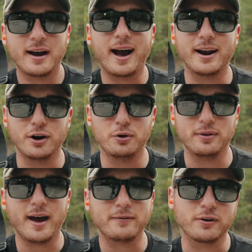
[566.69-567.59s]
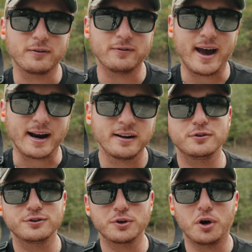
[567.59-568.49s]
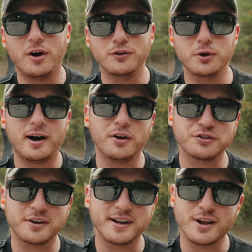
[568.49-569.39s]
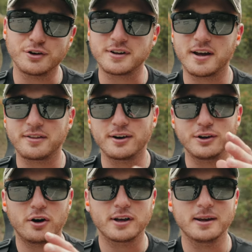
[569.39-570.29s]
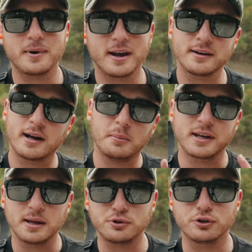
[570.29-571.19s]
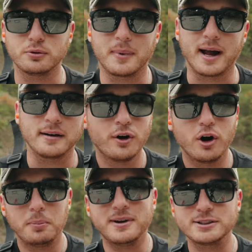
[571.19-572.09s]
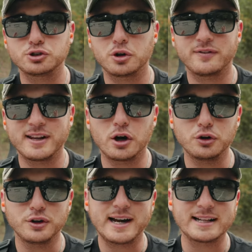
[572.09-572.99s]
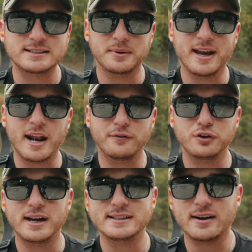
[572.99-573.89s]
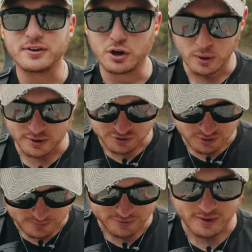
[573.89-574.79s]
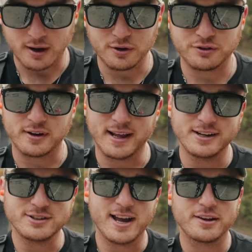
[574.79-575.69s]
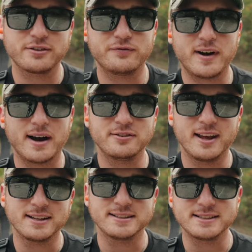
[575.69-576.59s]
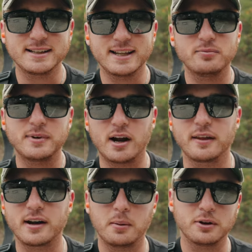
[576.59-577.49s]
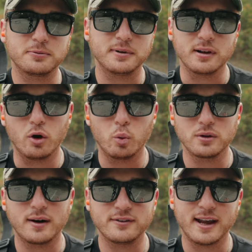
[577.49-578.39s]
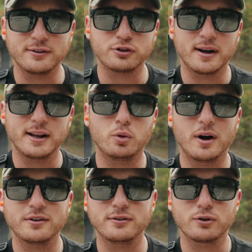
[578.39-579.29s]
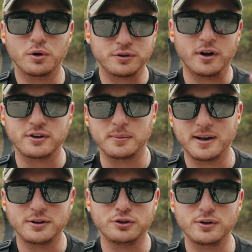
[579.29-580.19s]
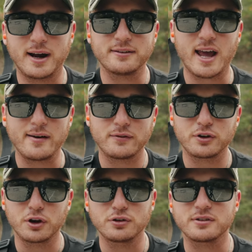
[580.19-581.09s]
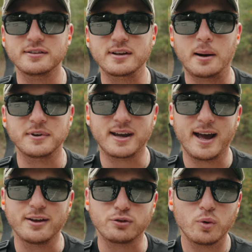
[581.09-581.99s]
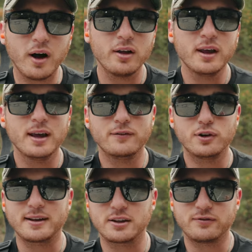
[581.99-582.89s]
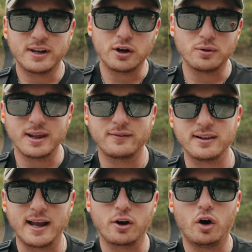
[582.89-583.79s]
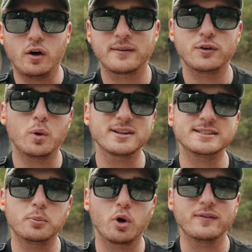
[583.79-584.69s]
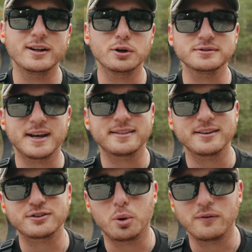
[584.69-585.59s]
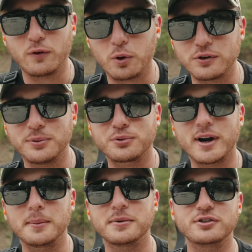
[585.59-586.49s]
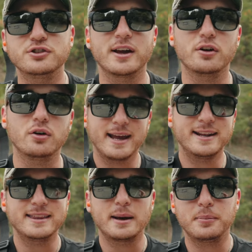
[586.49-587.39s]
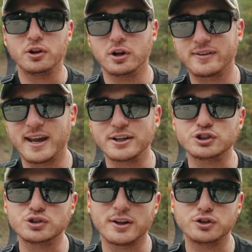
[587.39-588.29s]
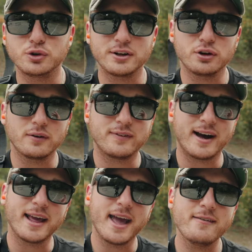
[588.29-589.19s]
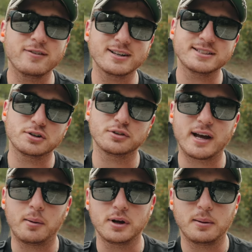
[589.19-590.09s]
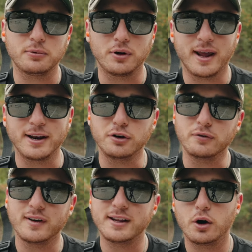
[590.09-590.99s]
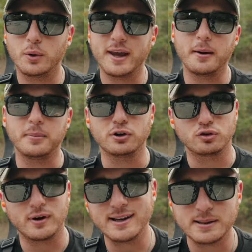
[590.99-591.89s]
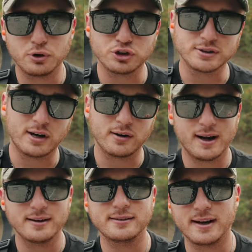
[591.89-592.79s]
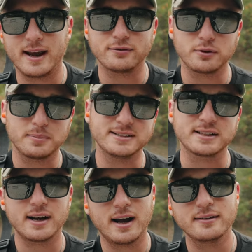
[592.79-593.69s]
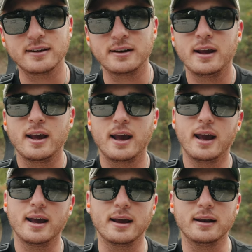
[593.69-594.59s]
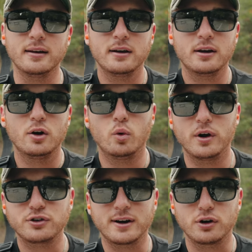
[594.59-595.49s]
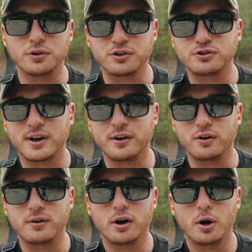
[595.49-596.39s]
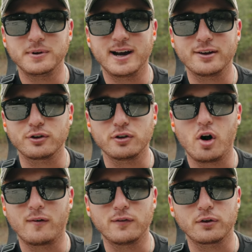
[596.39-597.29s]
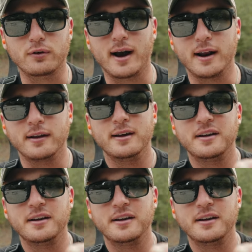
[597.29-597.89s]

I know that for a fact. So to all of you Holosun haters out there, y'all keep hating, I'ma keep shooting mine. Hope you guys enjoyed the video and you got something out of it. If you guys have any questions about the Holosun HS510C, leave them down in the comments below. Would love to answer any questions or thoughts and opinions you guys have after using this optic as well. If you like this video, leave a like on it. If you want to see more videos like this going forward, subscribe to the channel and hit that bell notification so that you get notified every single time we upload a new video. We have been grinding, pushing out content after piece of content, and we're trying to grow this channel. Hope you guys are along for the ride.